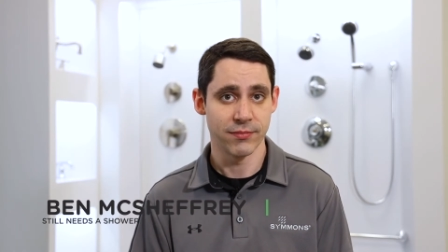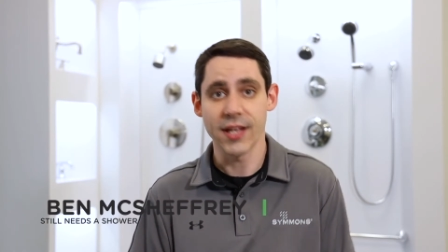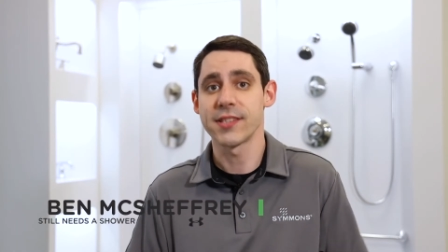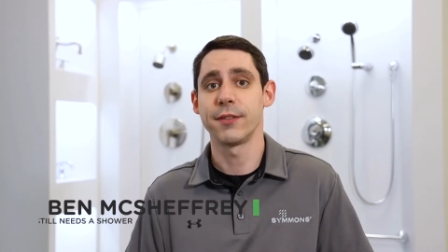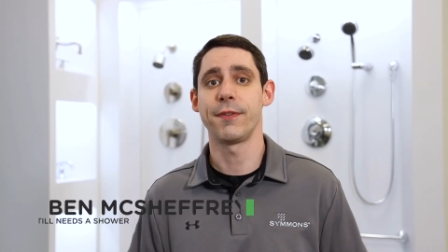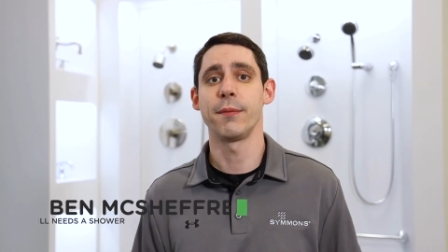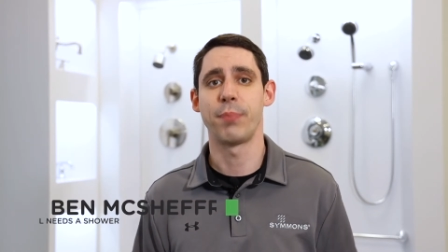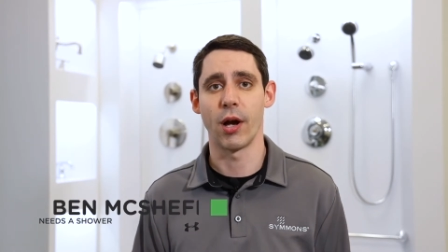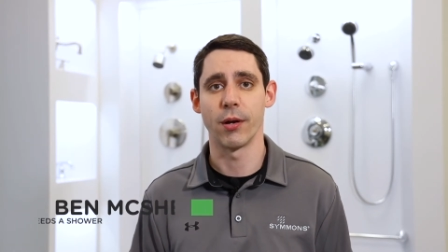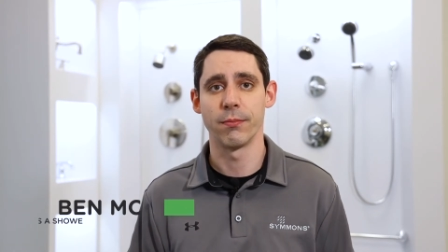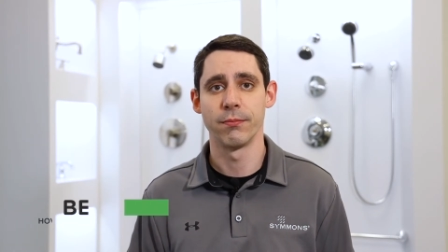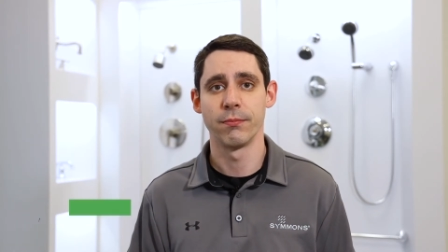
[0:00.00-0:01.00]
That's the fun
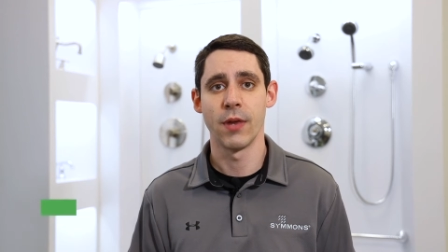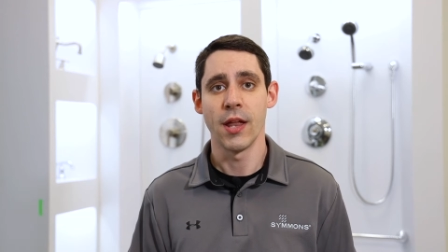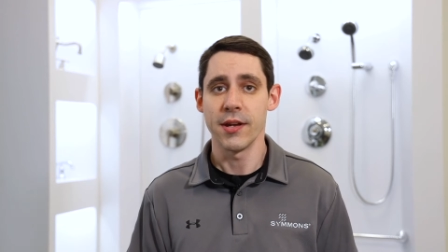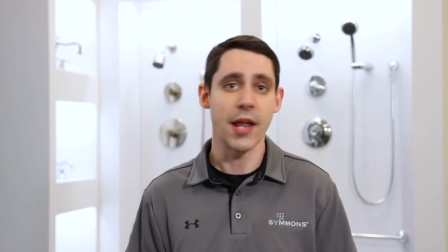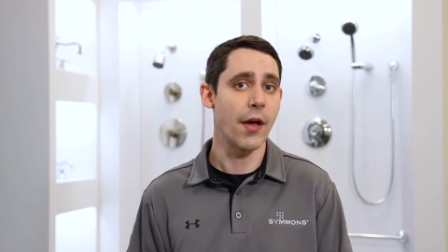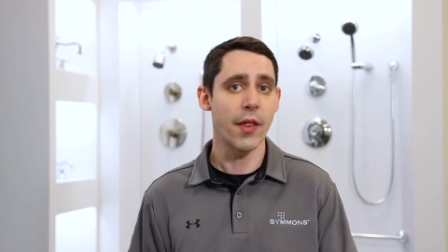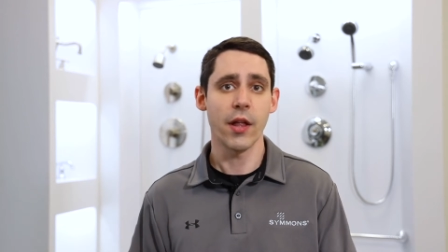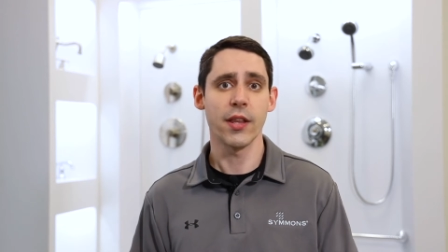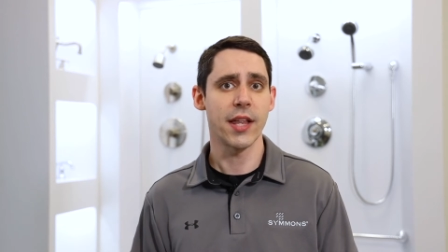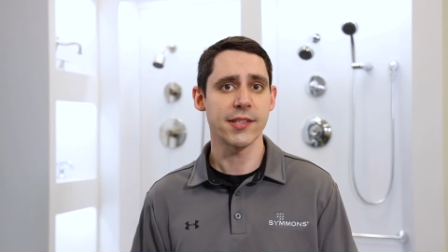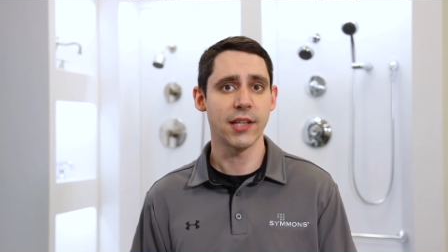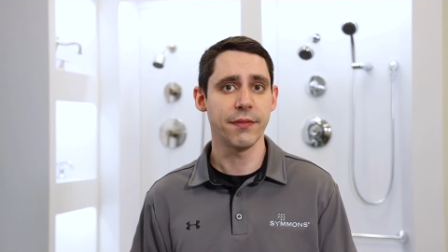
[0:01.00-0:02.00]
part. Now
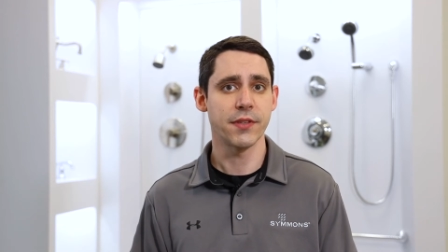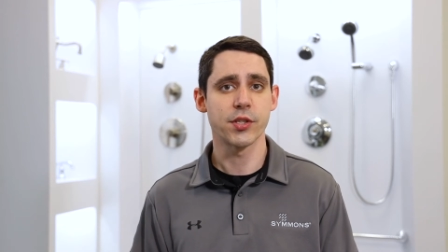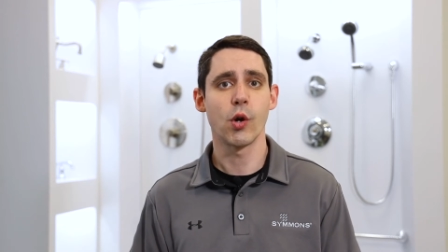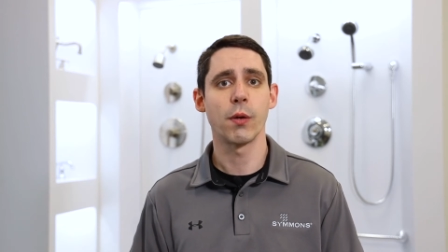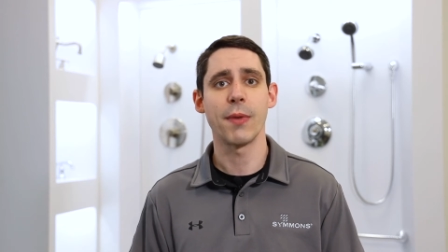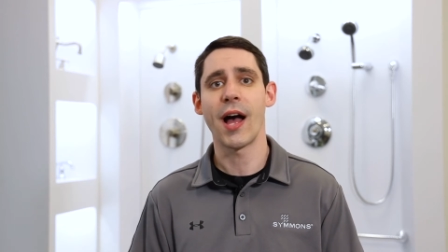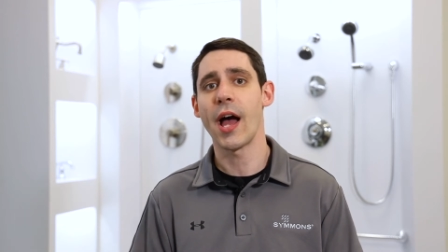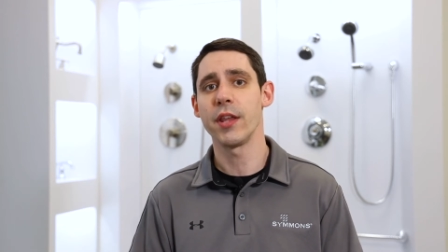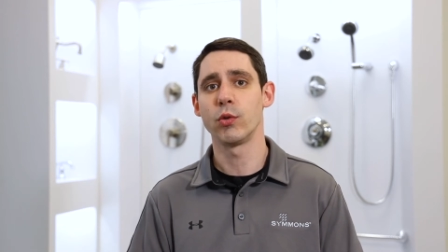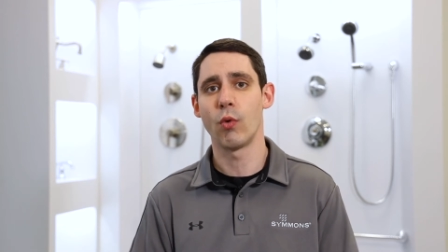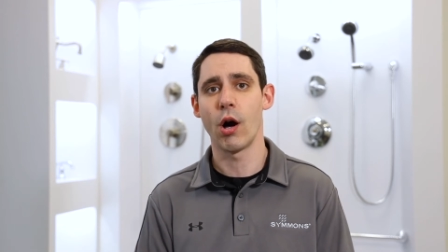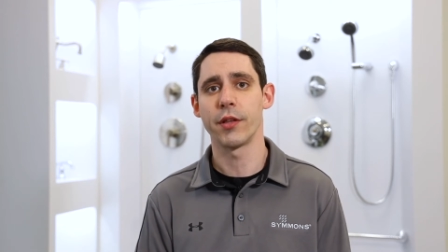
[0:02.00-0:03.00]
all that's left is going
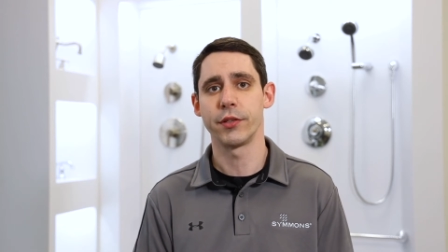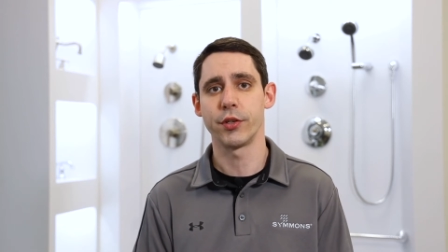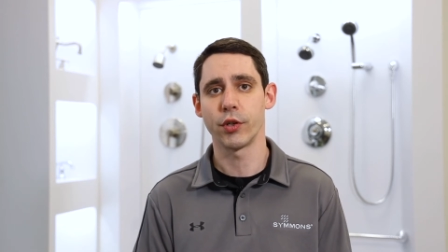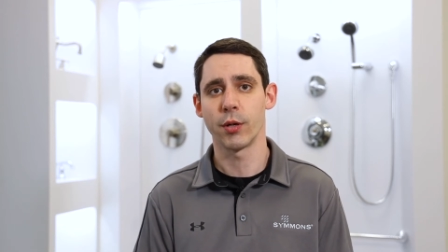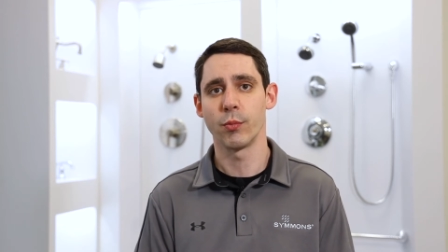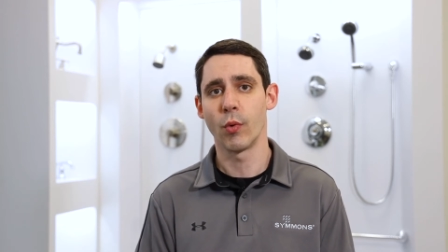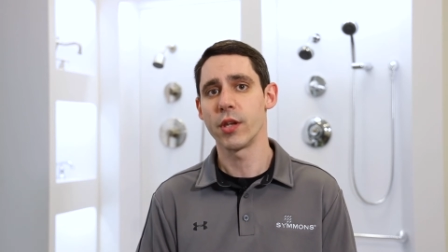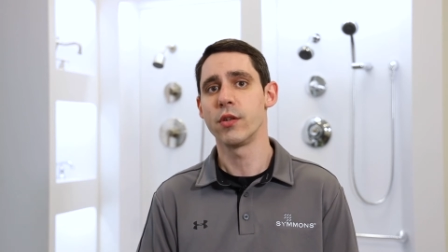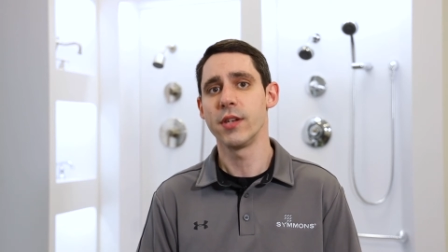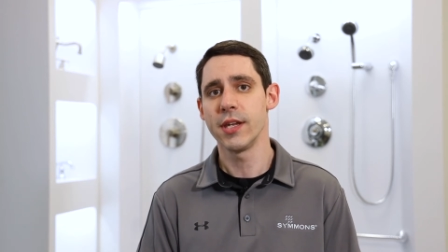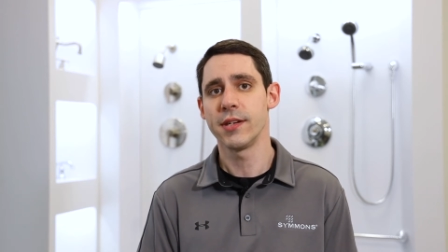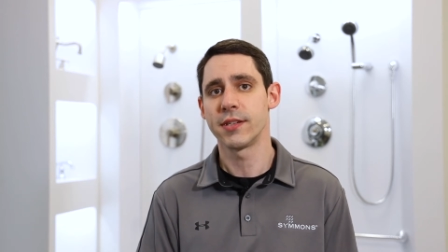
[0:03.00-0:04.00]
behind the wall to determine what
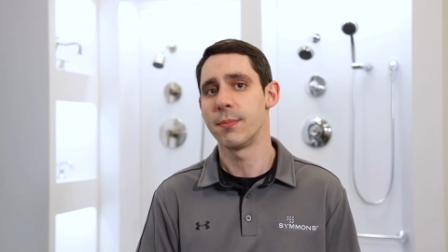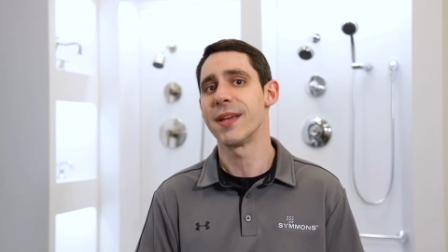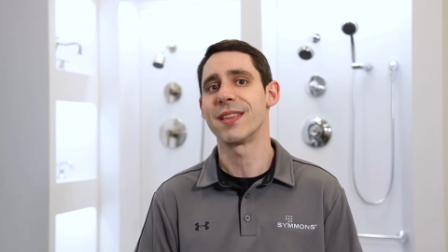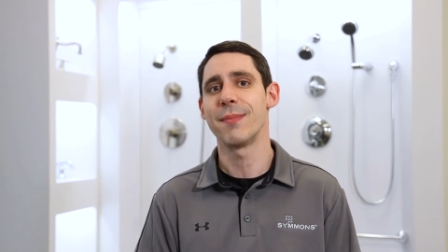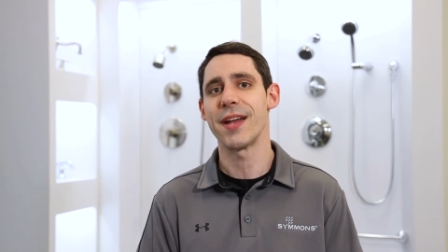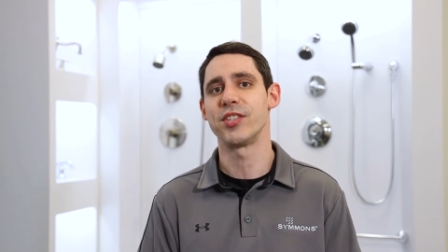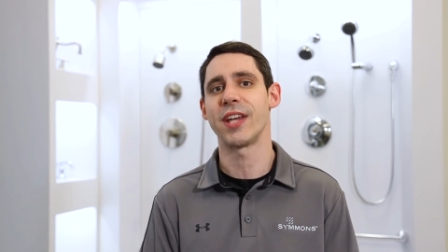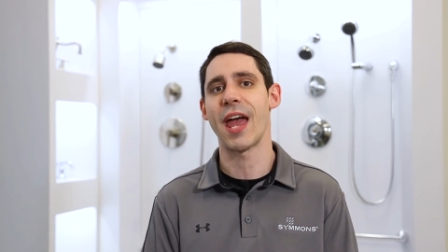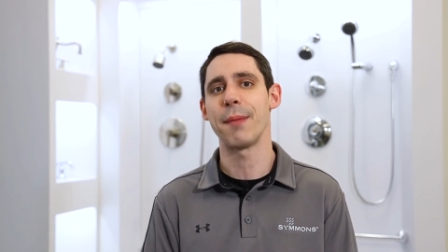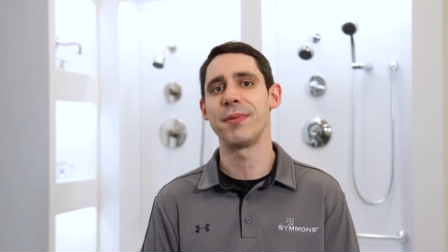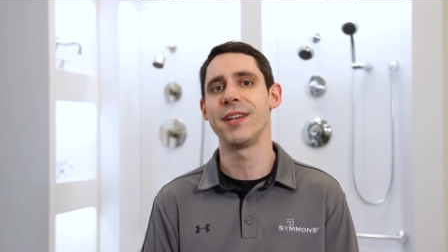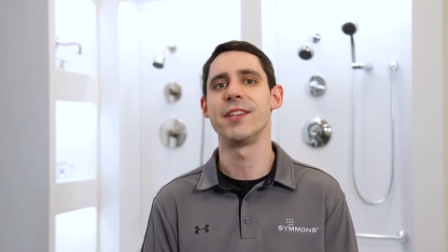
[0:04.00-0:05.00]
you need to make the magic
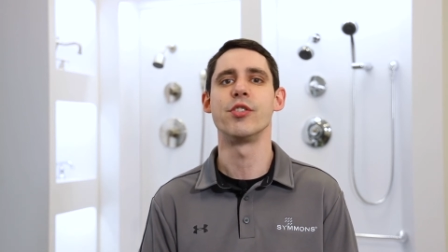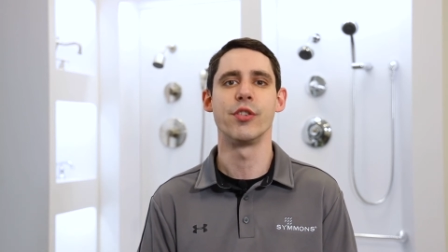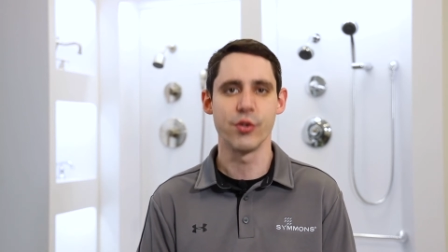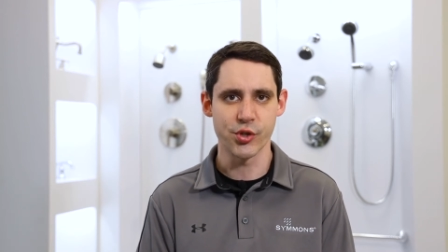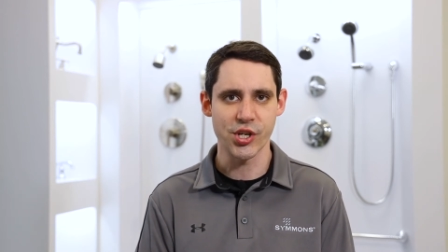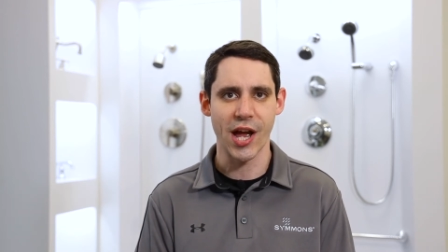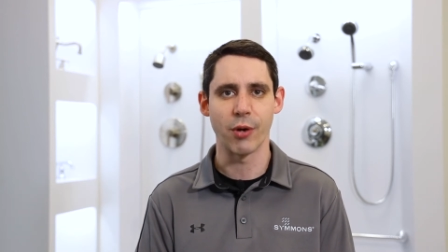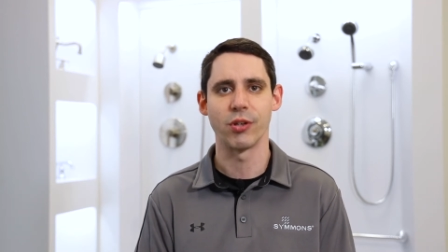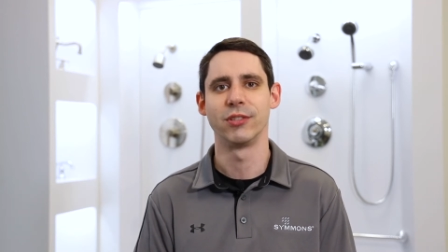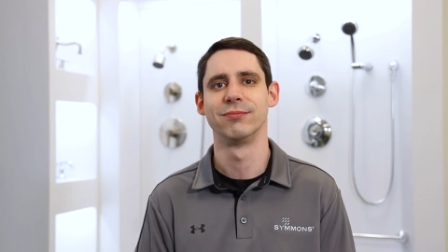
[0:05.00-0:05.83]
happen in your new shower.